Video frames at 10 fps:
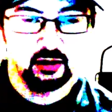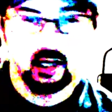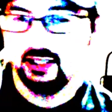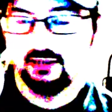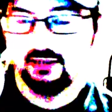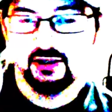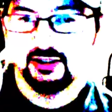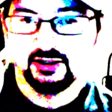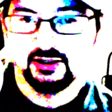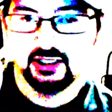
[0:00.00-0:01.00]
I didn't even get
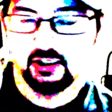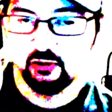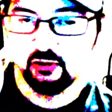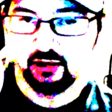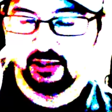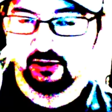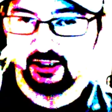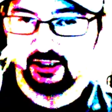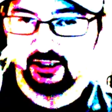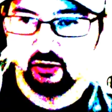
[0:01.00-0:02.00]
to see Orlando
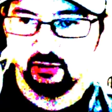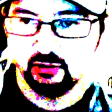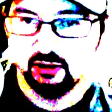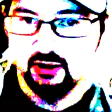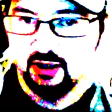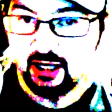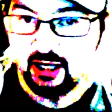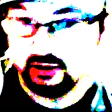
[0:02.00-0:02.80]
at that moment. I